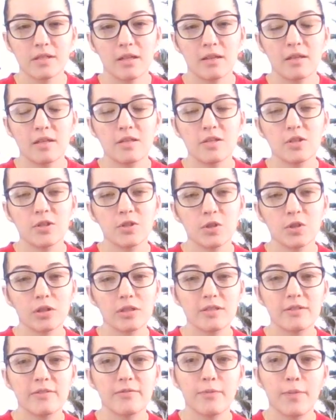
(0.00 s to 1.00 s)
and the
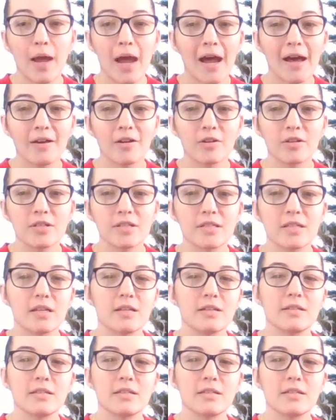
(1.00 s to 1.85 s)
destructive patterns and